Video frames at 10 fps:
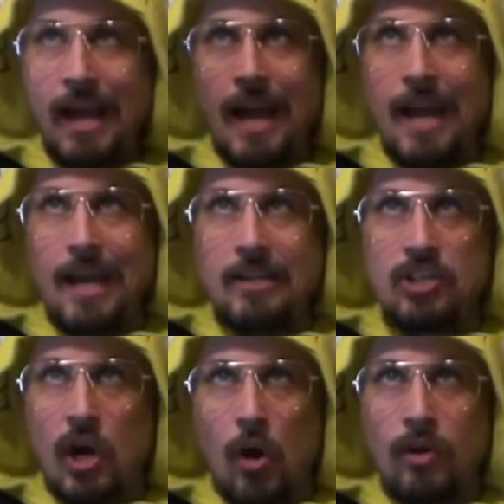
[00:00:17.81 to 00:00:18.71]
And
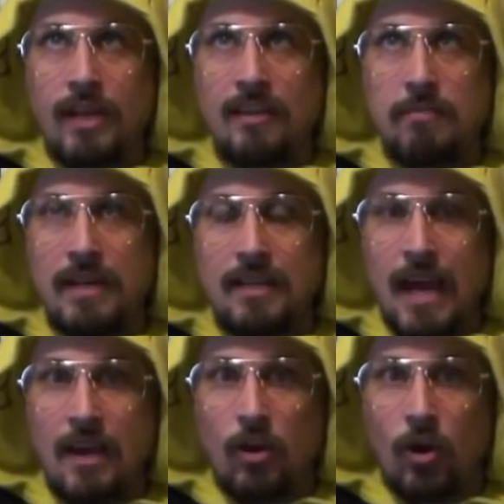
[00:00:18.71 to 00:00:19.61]
don't give me
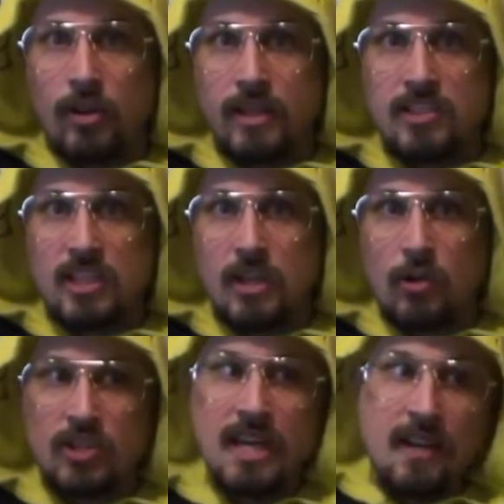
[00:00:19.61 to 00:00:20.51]
that whole
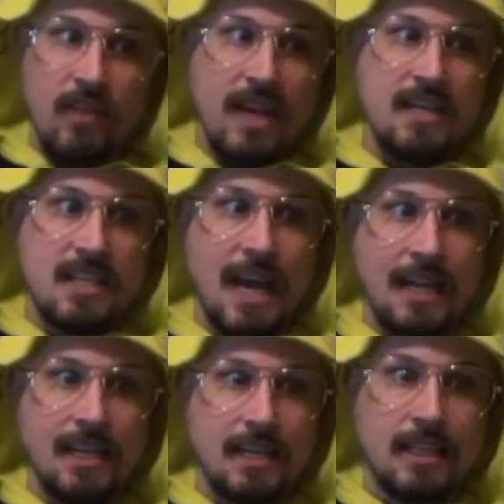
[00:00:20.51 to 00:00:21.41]
excuse that
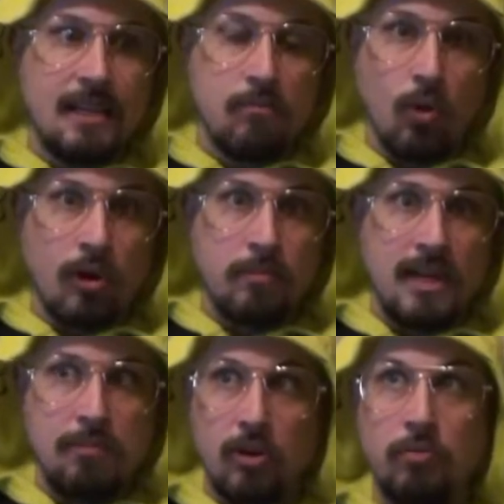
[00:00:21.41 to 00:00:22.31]
technically more
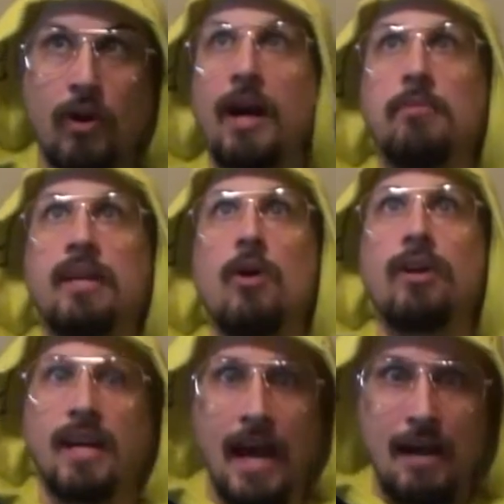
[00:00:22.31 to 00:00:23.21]
people probably
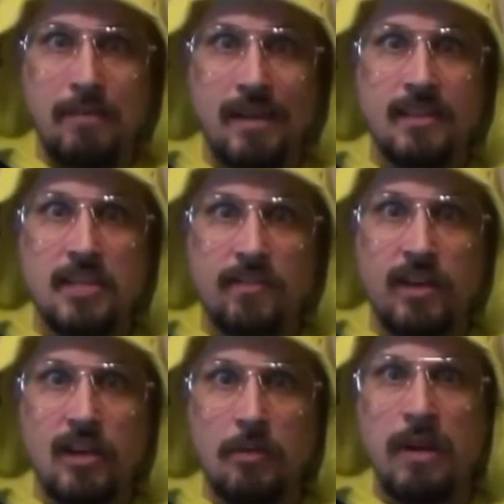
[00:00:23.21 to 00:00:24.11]
own a copy of this
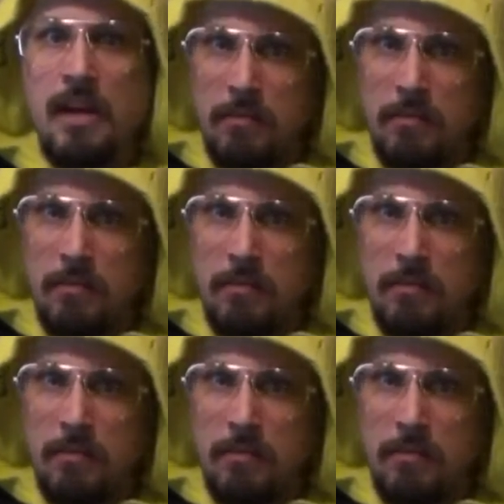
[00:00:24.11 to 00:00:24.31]
film